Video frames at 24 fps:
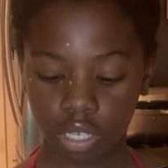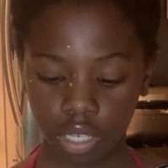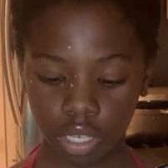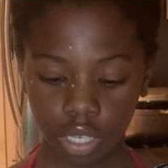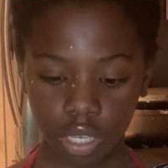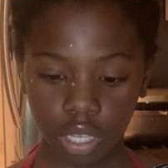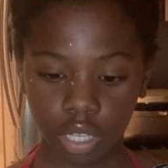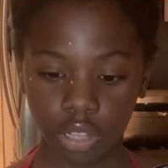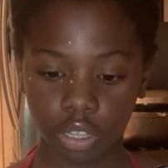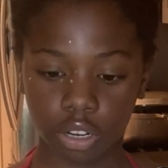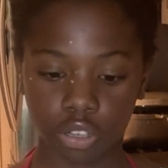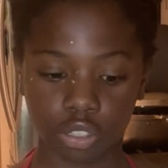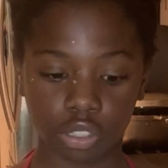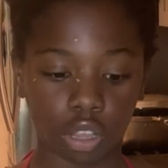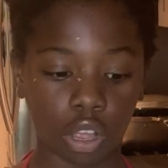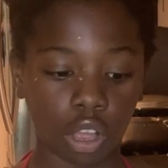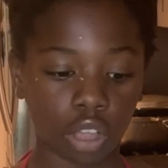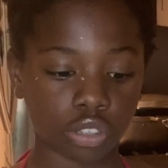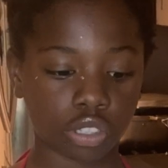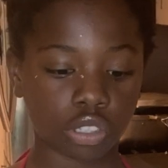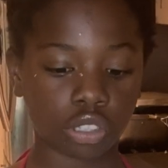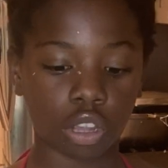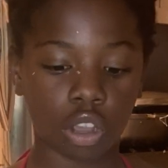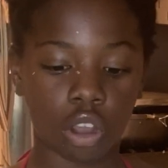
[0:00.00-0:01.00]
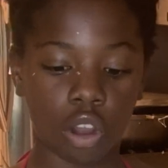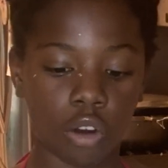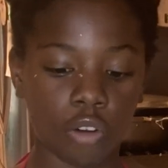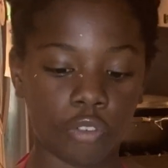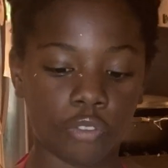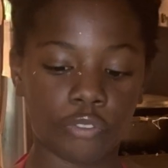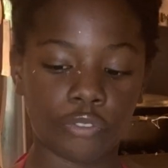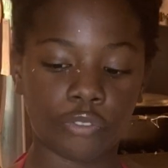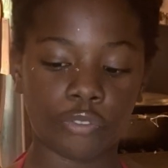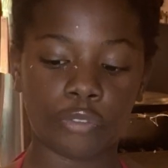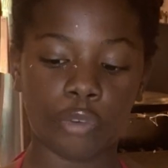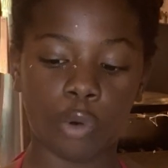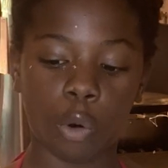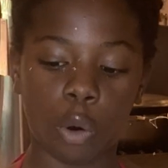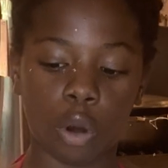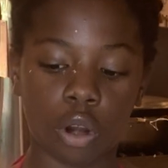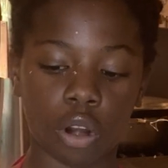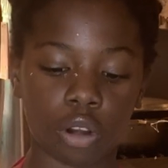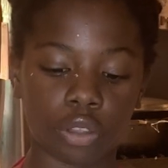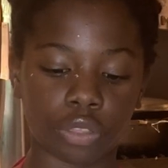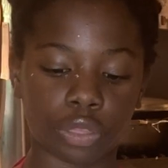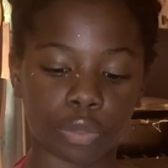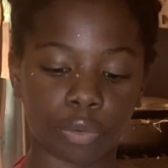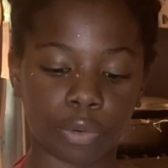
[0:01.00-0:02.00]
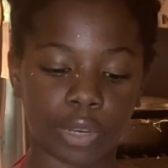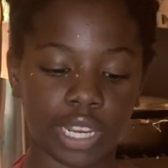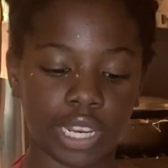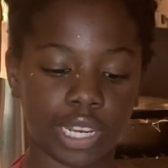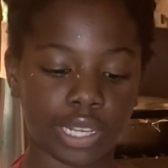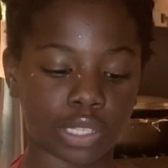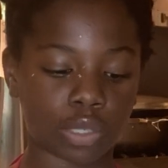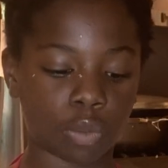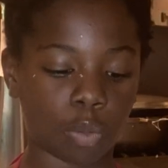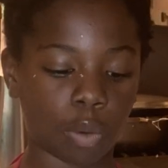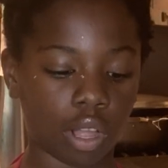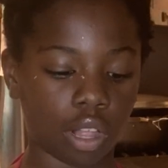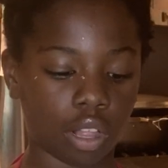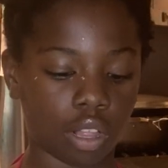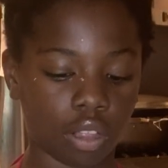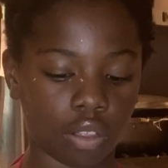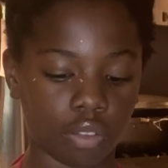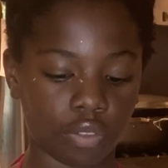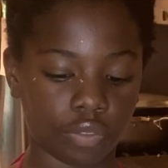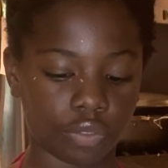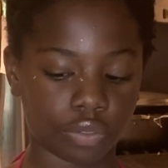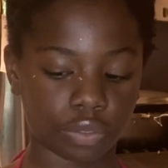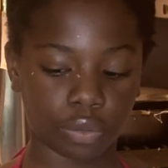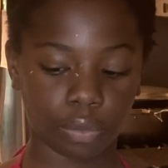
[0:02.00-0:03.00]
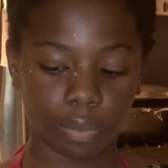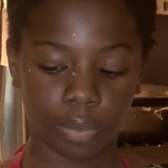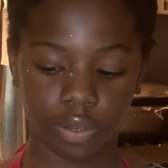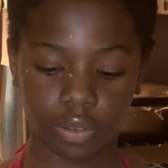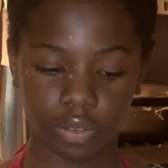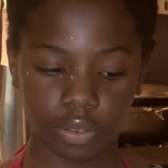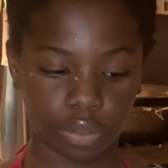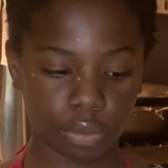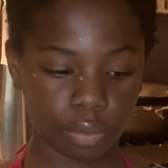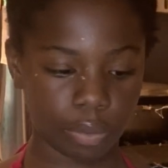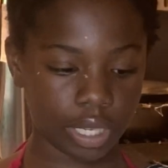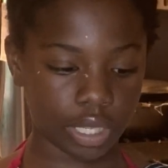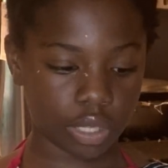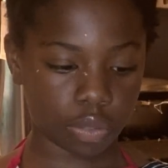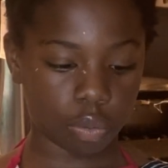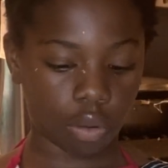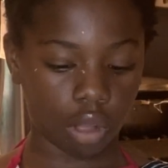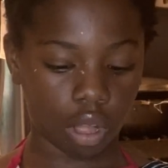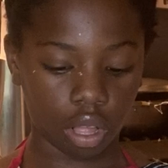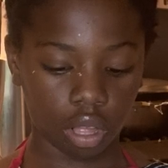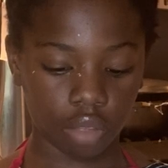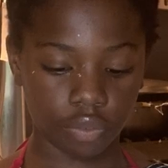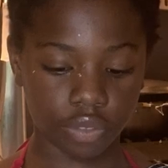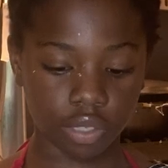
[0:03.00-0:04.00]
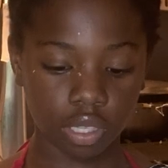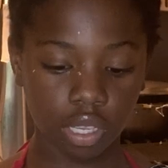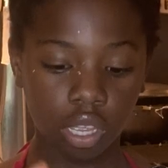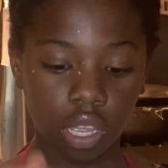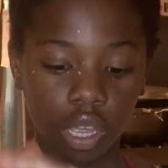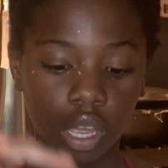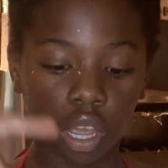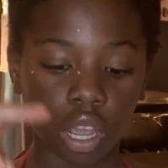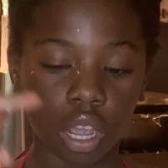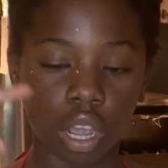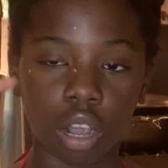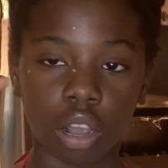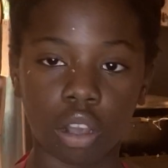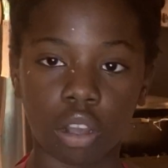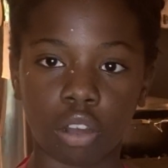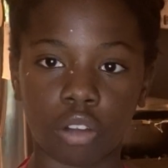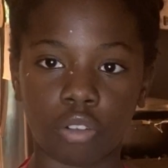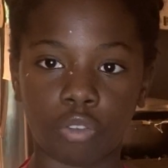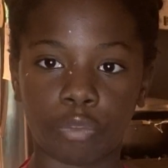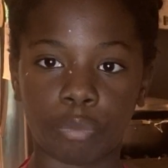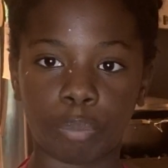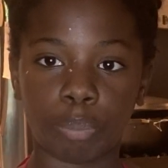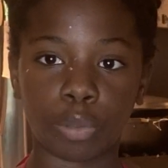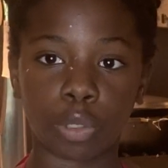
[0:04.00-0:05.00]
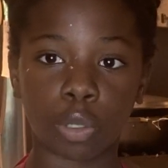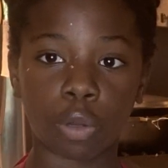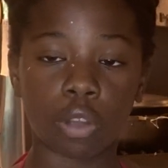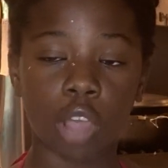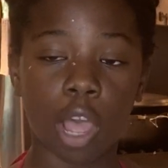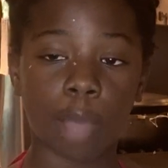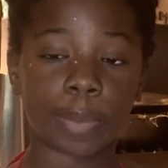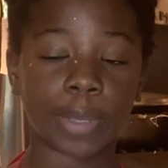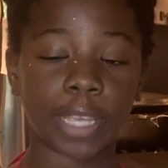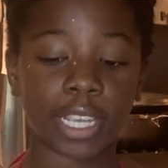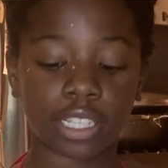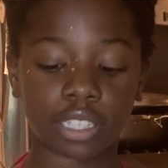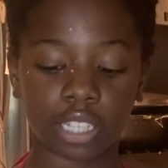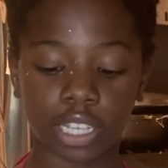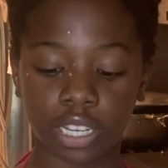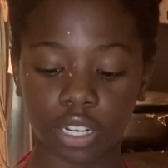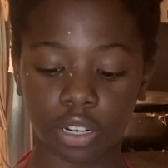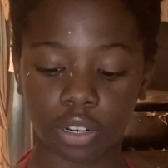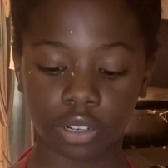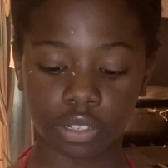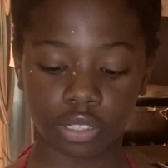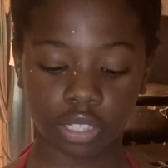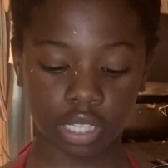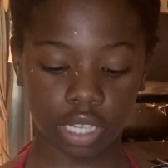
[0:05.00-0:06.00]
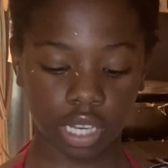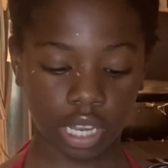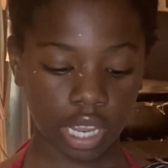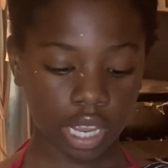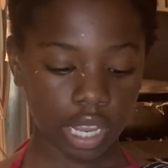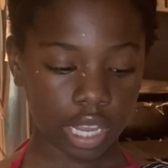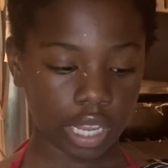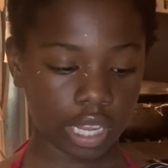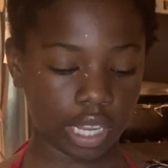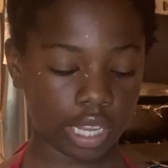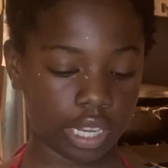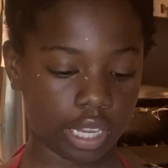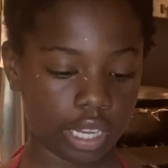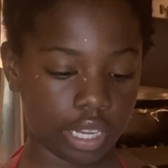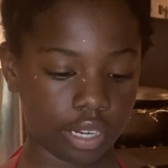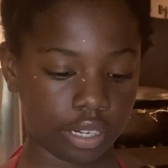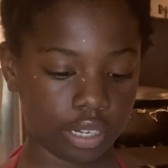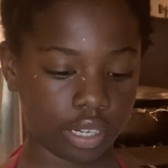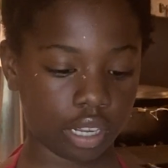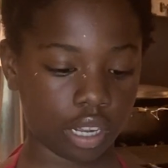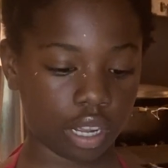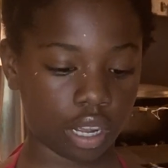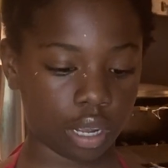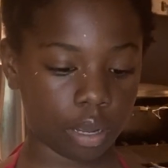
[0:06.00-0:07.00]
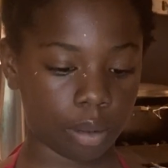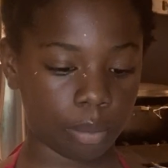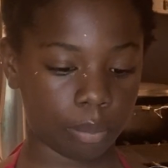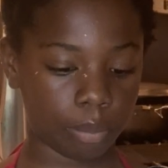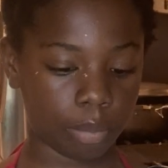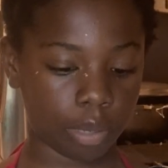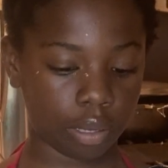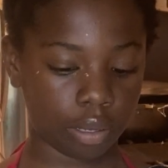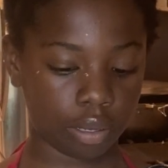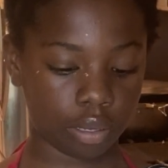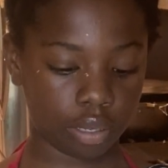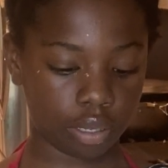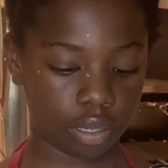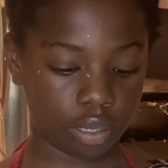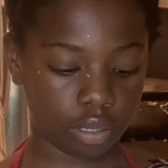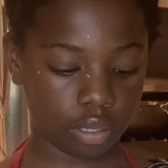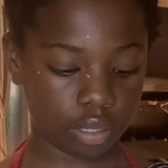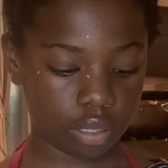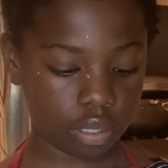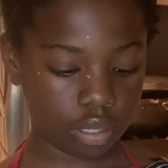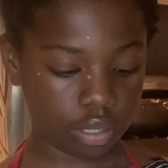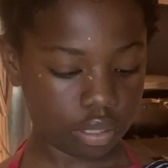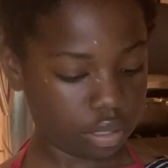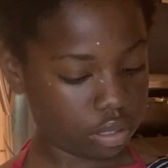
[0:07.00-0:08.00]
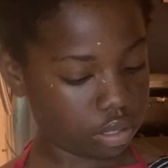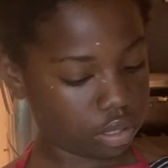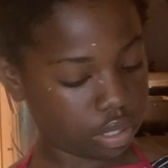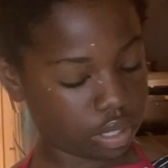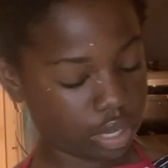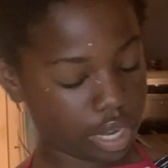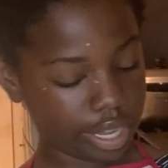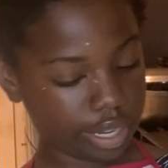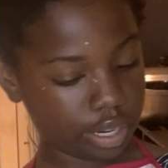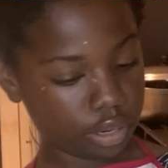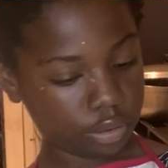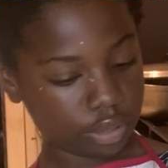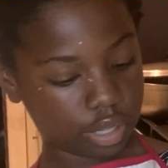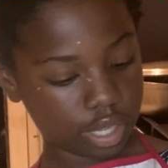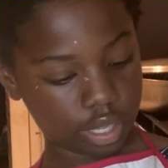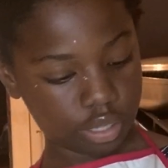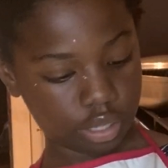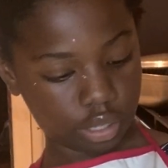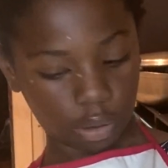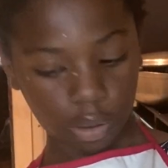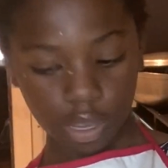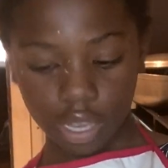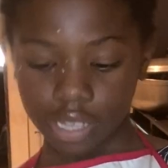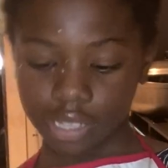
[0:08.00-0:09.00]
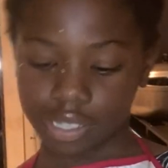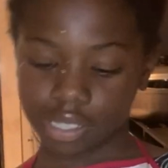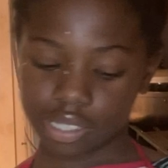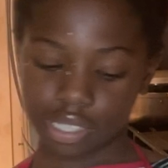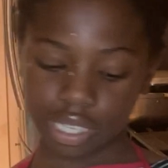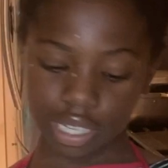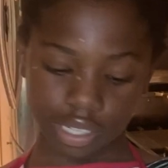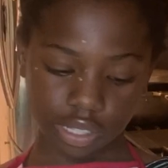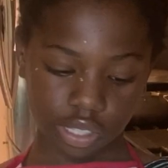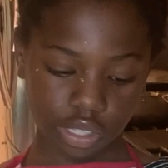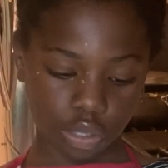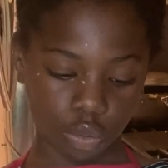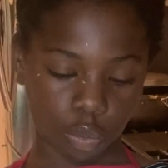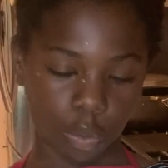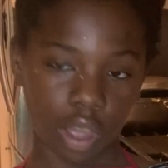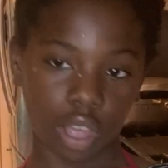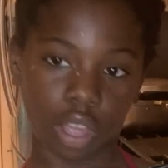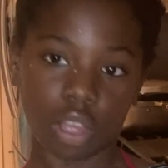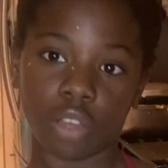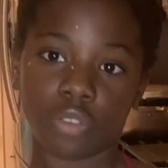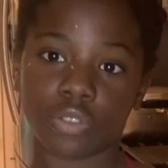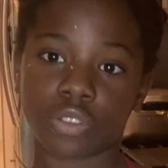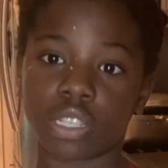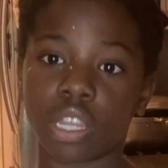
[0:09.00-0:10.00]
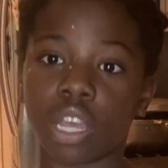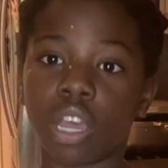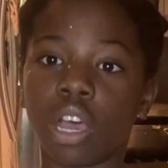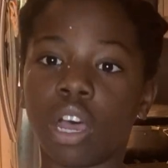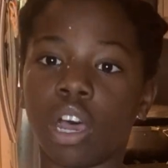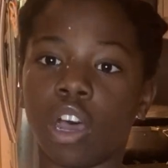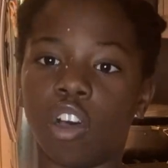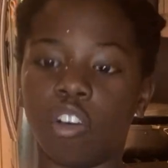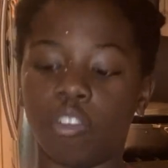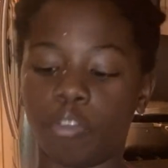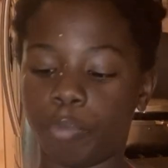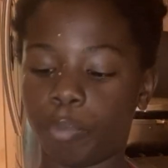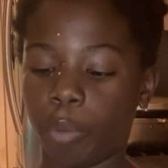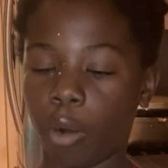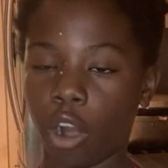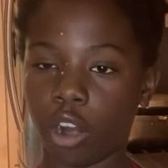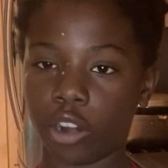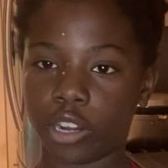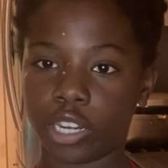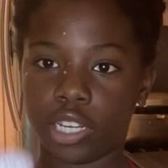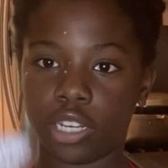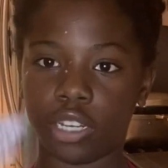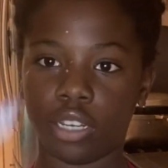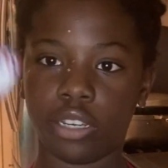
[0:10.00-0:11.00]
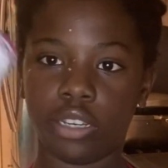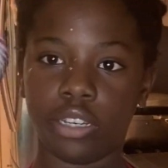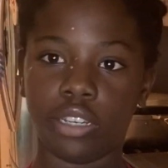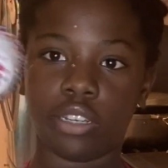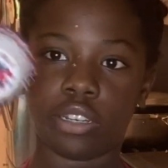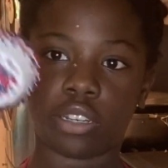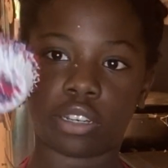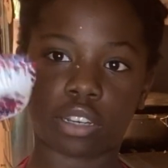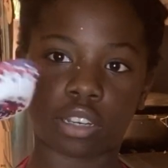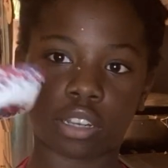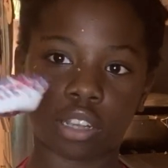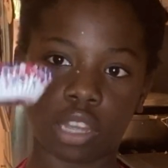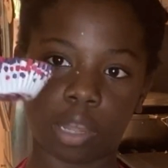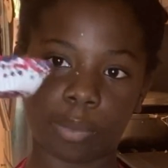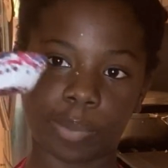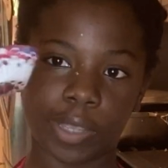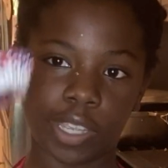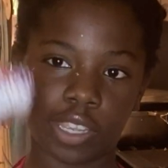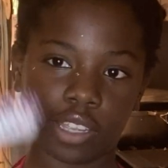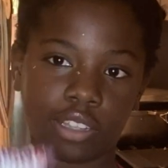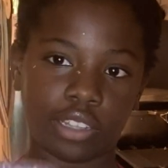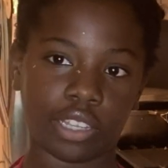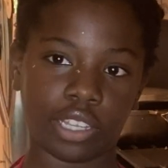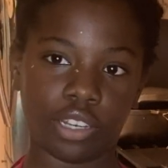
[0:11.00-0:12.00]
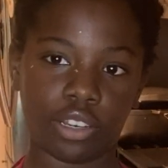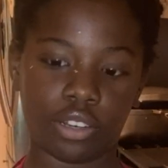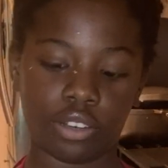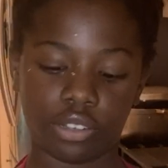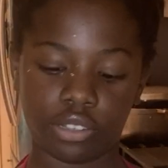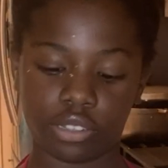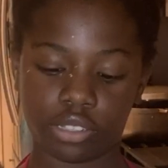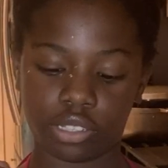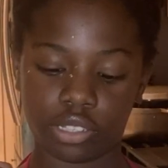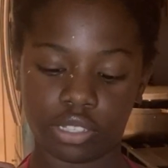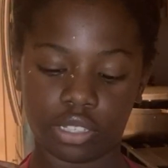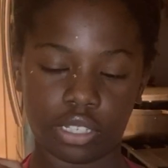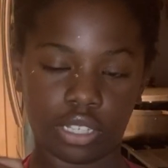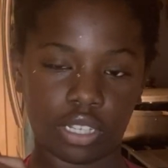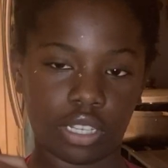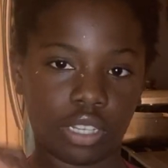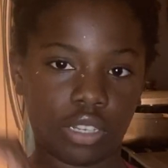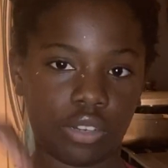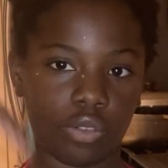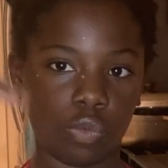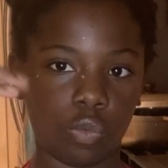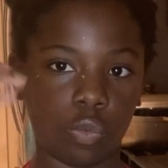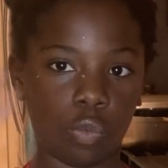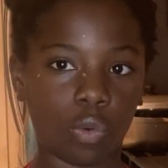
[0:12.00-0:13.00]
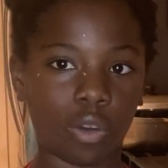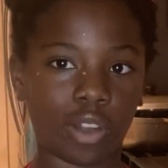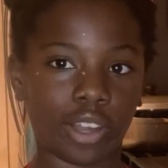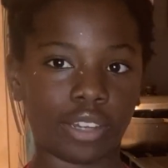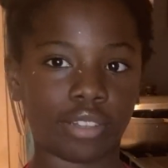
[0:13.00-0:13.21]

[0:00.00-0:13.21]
There's also 3/12 of blue cupcake liners, and I don't think so. 6/12 of party cupcake liners in one.